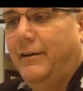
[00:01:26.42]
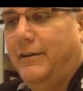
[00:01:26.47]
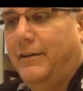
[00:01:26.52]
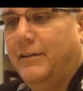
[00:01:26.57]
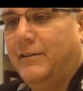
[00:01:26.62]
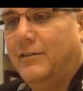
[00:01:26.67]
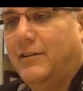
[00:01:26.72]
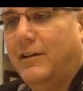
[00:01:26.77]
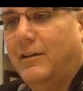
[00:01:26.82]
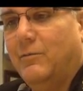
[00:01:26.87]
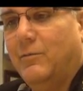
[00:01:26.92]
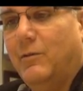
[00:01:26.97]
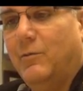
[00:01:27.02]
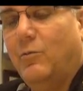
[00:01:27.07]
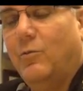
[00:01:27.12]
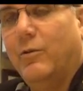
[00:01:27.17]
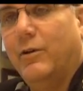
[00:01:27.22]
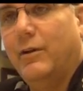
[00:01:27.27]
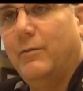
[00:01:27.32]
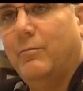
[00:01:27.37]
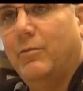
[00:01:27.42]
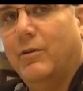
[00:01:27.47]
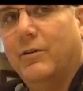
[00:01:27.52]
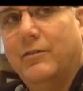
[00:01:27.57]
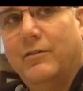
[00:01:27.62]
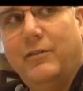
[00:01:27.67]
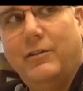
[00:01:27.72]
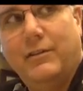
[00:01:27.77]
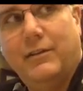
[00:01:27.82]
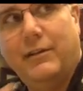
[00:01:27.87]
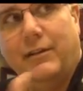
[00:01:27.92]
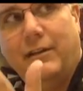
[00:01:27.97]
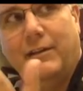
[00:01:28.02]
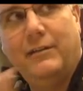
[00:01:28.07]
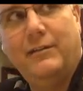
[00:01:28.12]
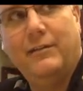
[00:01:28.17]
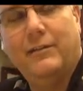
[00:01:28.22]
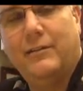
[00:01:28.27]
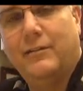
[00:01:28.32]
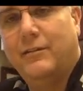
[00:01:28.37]
and that's kind of rewarding part. Seeing the
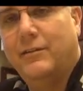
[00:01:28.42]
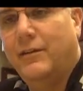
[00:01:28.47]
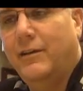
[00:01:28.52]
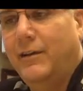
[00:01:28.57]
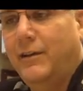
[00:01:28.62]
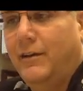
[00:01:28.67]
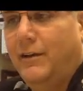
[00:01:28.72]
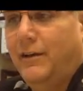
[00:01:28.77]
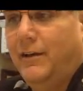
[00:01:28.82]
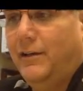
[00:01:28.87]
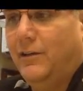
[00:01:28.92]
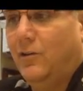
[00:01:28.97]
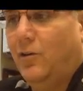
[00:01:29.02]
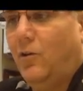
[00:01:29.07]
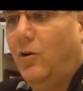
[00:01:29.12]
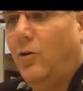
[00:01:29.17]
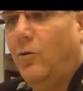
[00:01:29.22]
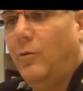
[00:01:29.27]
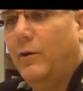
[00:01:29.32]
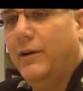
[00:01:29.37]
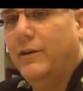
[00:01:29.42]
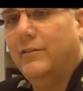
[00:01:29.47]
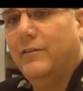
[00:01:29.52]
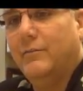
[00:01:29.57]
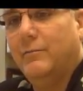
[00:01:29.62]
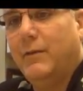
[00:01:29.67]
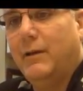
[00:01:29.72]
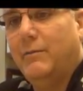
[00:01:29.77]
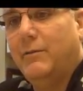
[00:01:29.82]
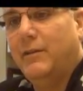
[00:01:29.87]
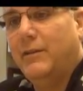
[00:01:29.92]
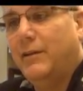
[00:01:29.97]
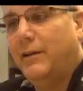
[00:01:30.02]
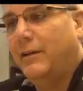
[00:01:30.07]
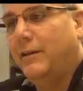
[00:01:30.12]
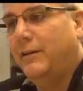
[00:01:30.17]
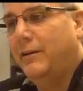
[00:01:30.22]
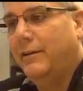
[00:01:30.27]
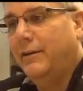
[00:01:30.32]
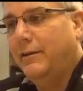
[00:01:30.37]
kids that's in the hallways and maybe
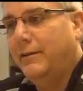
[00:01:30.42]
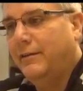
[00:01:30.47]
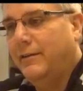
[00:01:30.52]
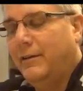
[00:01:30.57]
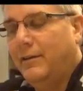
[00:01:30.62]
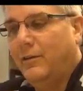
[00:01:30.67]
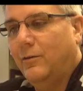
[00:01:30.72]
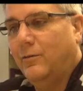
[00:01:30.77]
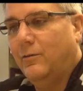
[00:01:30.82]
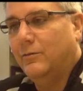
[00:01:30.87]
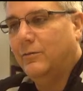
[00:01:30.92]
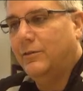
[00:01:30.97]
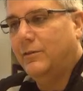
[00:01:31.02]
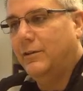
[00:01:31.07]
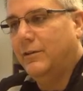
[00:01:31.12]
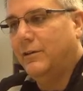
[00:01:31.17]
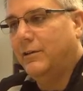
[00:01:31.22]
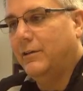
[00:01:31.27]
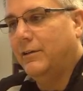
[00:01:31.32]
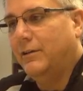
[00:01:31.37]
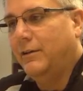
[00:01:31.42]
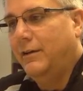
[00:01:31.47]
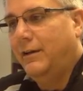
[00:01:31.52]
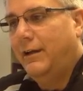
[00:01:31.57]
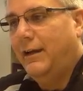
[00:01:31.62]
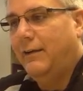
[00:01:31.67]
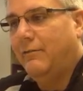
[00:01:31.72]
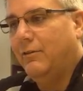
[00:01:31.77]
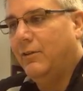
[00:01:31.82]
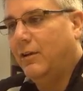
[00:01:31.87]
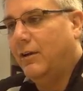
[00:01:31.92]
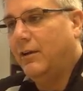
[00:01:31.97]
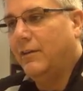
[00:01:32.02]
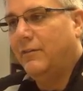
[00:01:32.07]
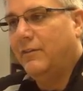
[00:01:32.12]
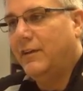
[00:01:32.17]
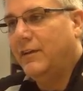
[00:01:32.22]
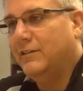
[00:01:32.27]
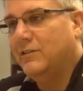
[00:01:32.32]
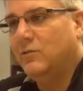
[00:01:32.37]
they they don't uh, have a lot
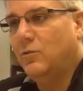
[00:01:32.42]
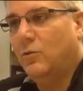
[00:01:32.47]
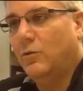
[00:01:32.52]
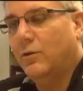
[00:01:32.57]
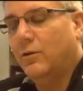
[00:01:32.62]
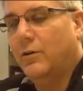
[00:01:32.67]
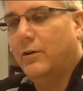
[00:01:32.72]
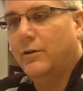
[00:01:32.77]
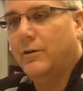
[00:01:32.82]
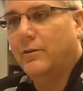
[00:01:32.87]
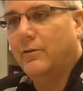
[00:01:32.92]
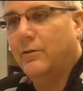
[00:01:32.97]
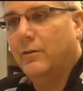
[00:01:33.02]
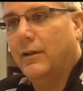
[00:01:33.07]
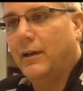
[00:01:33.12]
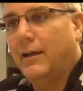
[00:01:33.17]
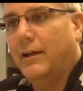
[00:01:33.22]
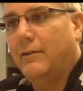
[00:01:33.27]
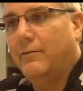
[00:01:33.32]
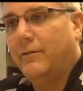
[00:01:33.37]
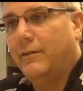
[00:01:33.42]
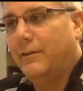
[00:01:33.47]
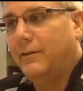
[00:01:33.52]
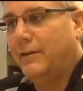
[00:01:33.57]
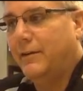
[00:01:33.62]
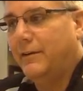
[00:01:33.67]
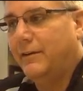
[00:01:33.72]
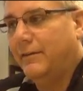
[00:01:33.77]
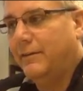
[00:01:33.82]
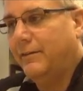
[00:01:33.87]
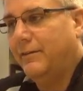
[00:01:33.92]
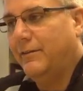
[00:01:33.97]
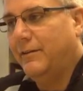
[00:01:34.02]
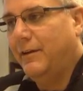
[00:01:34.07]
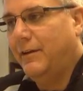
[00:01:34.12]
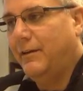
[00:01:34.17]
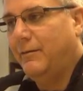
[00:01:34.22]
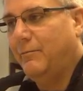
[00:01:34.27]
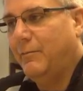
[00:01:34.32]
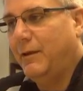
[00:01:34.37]
of things going on in their life, and, and,
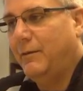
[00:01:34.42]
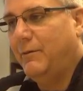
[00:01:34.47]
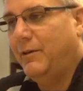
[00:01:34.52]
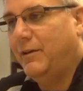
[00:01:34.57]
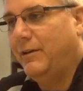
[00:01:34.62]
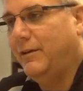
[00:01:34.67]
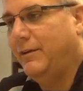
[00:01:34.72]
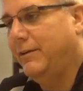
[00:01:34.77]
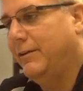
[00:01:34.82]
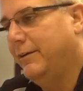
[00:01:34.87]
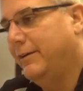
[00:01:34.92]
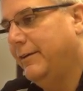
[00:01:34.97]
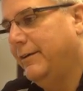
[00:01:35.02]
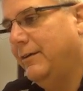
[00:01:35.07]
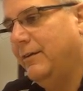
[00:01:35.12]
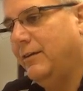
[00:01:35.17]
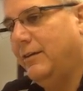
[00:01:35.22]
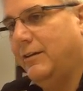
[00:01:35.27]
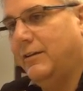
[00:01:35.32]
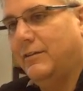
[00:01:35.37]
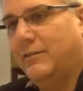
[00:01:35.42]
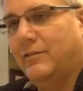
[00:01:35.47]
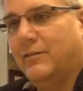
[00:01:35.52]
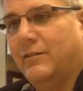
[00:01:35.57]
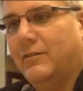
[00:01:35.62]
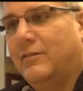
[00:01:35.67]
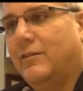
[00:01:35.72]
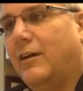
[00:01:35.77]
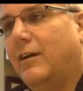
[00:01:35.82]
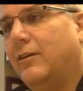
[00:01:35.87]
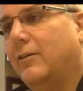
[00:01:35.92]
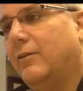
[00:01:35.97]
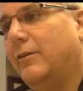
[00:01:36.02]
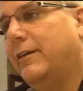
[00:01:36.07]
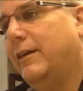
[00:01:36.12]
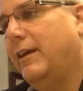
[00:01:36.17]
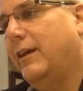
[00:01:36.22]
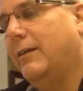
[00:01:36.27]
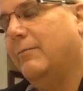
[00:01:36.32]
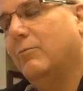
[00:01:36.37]
and maybe it's a soccer
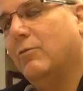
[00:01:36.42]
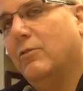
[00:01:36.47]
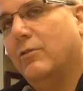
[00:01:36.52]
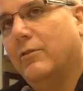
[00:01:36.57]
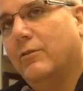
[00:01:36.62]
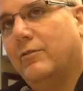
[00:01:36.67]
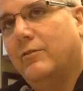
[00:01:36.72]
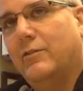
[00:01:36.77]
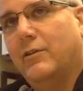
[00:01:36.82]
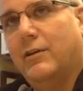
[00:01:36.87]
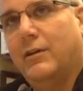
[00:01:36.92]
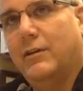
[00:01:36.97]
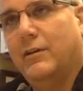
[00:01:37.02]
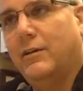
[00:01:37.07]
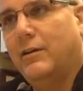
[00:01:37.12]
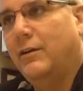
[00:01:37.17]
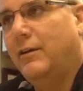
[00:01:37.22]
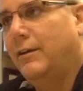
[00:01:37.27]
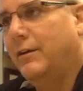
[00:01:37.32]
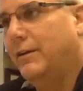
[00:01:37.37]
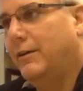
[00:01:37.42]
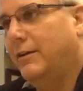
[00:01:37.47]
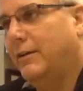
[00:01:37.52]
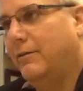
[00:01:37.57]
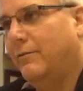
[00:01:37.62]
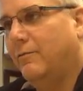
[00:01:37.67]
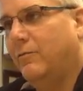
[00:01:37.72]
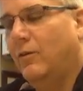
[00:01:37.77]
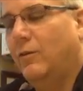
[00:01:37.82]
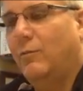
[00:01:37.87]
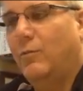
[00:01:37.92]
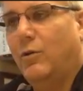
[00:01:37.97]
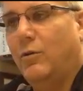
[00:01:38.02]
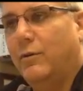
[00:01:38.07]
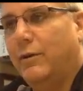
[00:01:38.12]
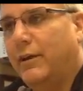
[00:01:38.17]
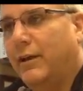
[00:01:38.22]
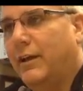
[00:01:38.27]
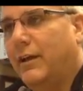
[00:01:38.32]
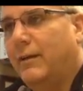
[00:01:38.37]
game or it's a, a
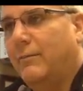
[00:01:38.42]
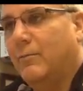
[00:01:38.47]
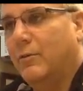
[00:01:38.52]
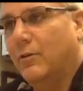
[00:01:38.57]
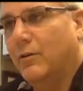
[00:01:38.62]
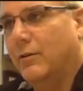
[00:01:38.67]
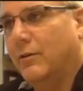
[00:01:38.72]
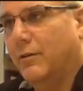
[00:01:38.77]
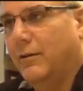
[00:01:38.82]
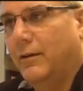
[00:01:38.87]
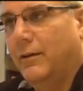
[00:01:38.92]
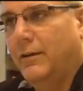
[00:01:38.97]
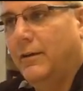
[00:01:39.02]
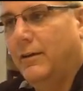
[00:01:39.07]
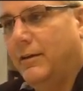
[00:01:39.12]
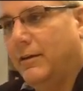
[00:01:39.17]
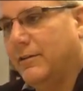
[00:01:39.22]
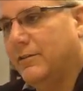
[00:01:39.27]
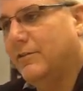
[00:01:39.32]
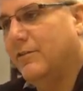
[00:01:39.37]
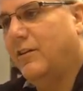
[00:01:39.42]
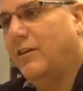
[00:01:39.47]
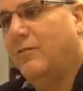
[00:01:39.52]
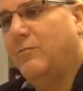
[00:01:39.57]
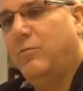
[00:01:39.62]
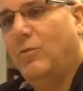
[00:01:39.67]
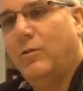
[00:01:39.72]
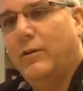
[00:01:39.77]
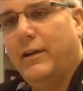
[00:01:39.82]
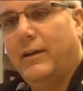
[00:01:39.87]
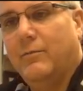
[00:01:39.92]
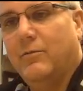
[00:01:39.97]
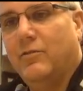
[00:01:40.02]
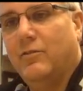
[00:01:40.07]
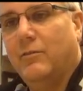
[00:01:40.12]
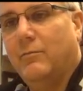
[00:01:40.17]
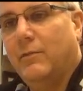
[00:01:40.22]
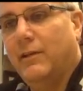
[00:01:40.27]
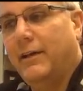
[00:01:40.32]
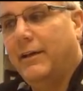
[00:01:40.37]
football game or a softball game or
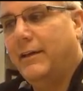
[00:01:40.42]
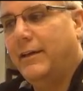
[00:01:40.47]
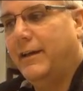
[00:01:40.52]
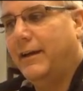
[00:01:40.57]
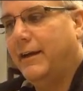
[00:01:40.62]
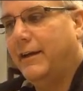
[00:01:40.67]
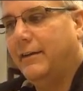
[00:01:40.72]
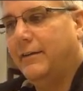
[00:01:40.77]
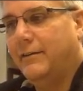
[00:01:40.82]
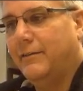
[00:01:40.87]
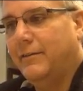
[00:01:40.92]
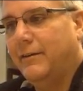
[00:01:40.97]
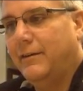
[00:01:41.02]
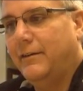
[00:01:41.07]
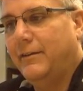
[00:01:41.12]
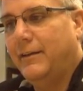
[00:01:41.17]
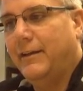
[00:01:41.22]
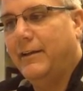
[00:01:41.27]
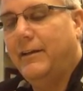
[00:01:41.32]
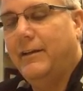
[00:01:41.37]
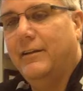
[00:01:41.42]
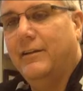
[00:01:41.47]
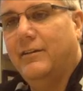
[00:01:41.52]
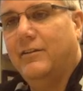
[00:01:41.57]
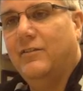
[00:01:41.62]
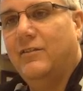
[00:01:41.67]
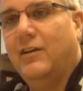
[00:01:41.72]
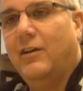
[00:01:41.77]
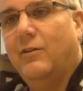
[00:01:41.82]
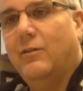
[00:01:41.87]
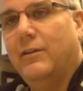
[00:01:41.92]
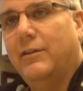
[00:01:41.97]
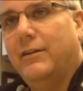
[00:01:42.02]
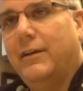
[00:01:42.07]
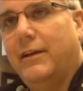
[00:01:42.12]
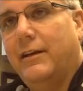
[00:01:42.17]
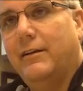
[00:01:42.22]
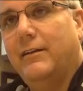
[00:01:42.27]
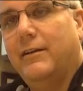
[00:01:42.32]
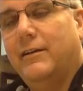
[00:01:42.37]
something like that, and, and they get excel in
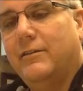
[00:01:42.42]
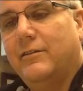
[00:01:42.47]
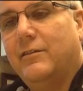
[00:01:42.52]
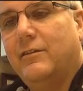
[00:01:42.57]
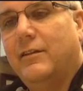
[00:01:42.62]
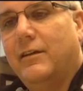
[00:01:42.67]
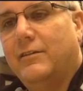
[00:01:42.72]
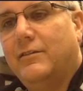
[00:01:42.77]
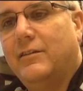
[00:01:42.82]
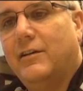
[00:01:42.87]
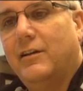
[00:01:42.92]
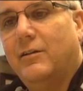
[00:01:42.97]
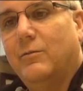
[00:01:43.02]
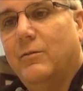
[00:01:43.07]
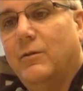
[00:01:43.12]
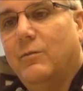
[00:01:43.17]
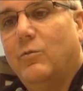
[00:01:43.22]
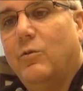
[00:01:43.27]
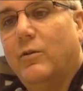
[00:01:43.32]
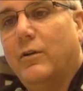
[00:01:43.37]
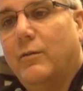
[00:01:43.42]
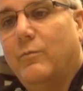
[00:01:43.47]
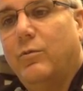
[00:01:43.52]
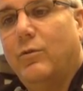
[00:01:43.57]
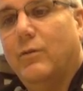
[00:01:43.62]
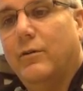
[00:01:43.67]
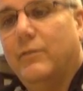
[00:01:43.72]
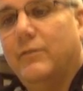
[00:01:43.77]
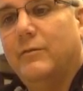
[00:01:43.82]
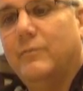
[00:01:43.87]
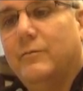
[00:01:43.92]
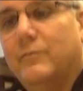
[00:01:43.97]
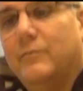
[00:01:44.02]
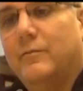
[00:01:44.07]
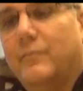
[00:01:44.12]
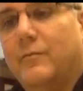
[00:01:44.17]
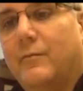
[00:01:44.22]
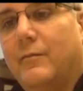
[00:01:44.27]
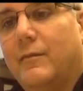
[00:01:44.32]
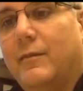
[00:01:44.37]
that, and that's that's kind of rewarding part. It's
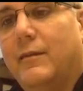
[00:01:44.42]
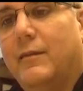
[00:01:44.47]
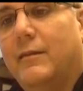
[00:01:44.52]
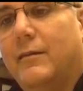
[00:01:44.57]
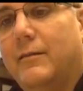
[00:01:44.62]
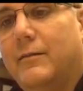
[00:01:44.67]
pretty cool.